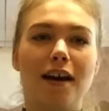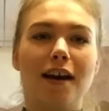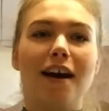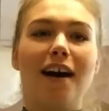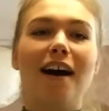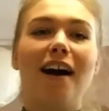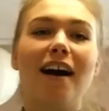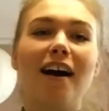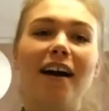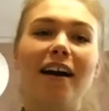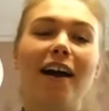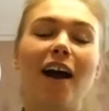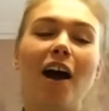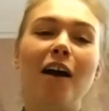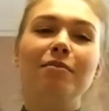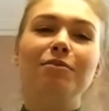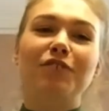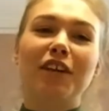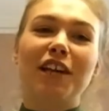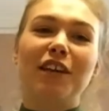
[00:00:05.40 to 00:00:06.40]
Hi,
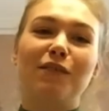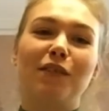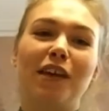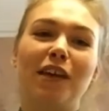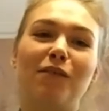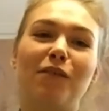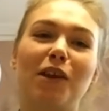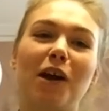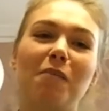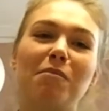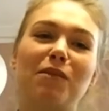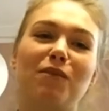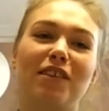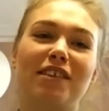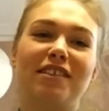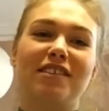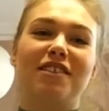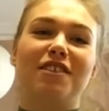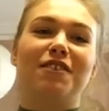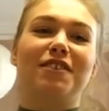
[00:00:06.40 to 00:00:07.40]
I'm Genevieve and I'm the
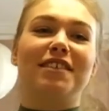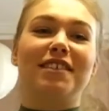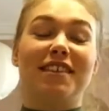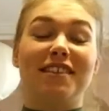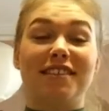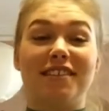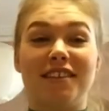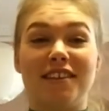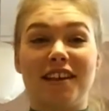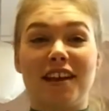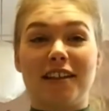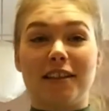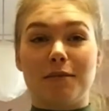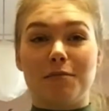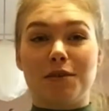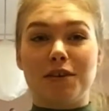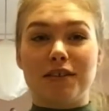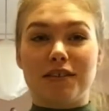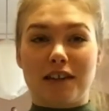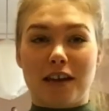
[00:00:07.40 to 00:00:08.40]
visitor assistant at the
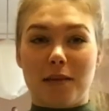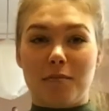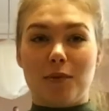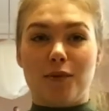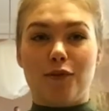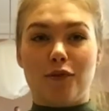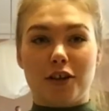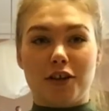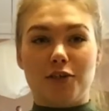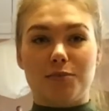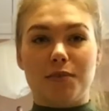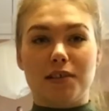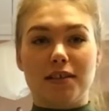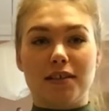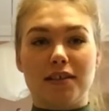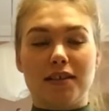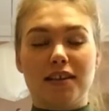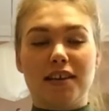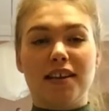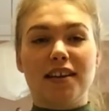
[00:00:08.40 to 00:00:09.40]
Museum of
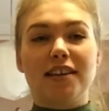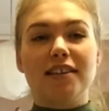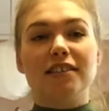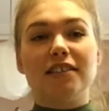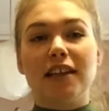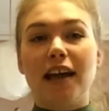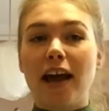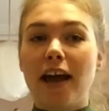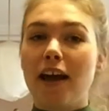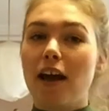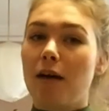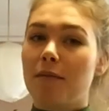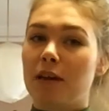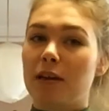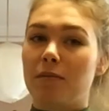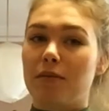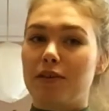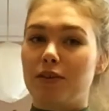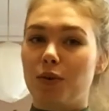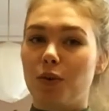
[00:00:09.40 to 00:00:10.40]
Richmond. Today I'm
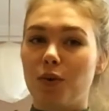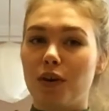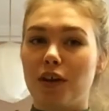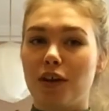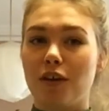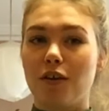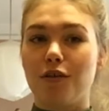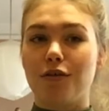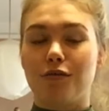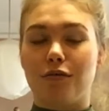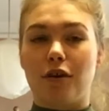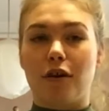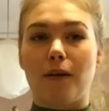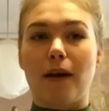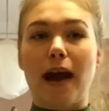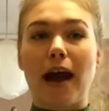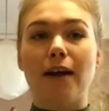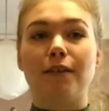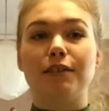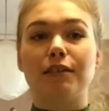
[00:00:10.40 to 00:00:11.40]
going to be talking you through
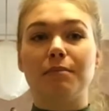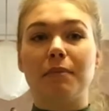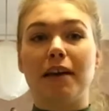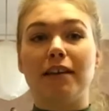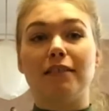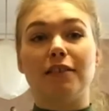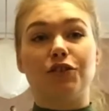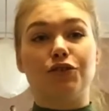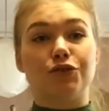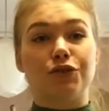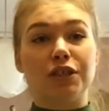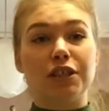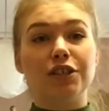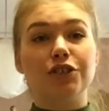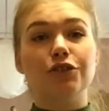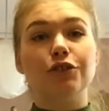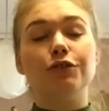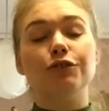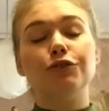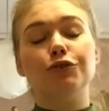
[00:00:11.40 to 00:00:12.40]
how to make this
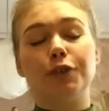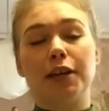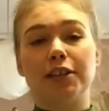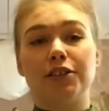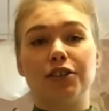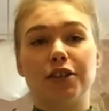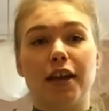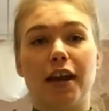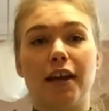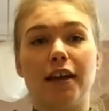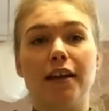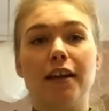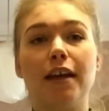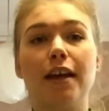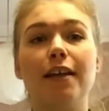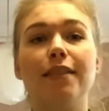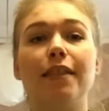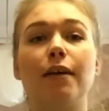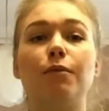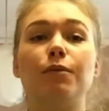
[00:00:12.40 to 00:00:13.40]
traditional trench cake
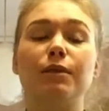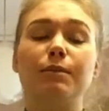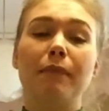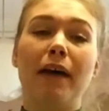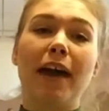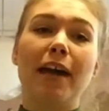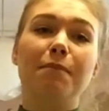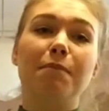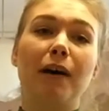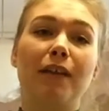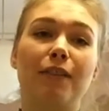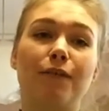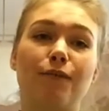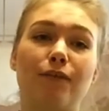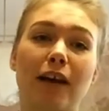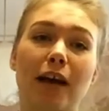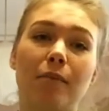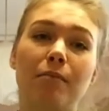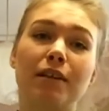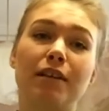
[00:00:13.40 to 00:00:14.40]
that was made by the
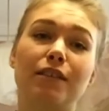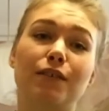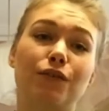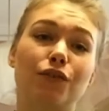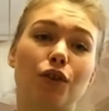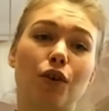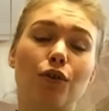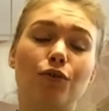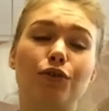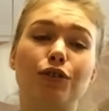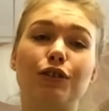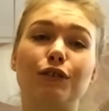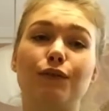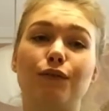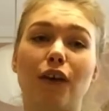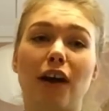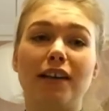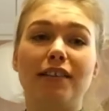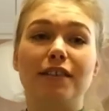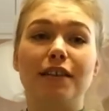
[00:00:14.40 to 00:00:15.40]
families of soldiers
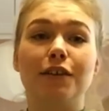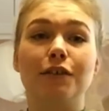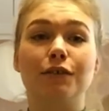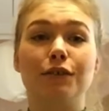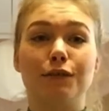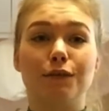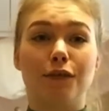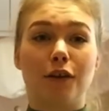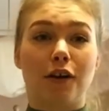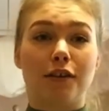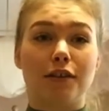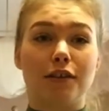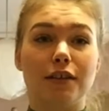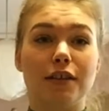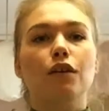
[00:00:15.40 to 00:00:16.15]
fighting on the front.